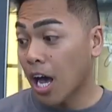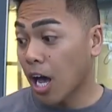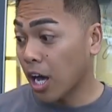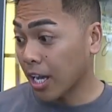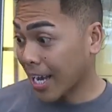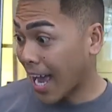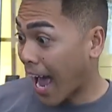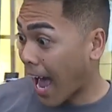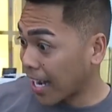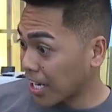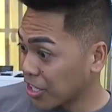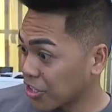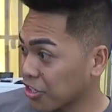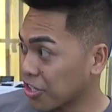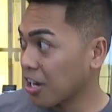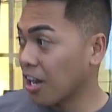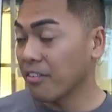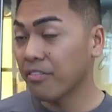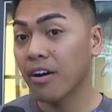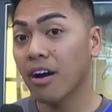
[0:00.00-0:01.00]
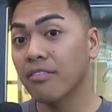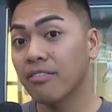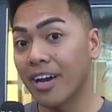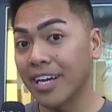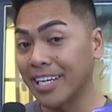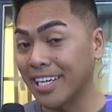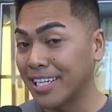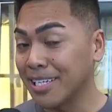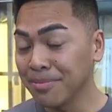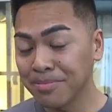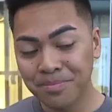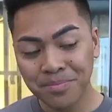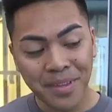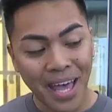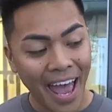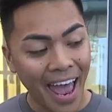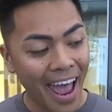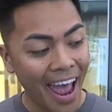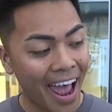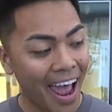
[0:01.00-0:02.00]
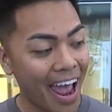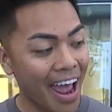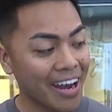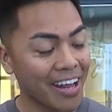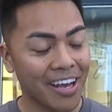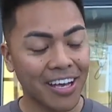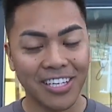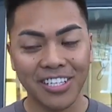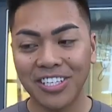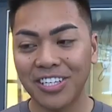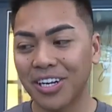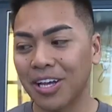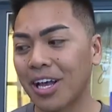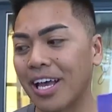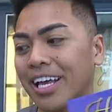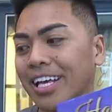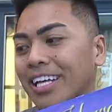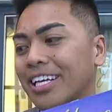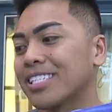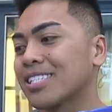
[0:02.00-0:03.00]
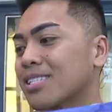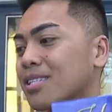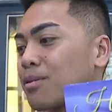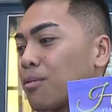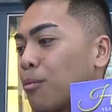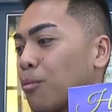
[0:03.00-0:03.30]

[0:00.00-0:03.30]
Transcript: a calendar of Hawaii. And it is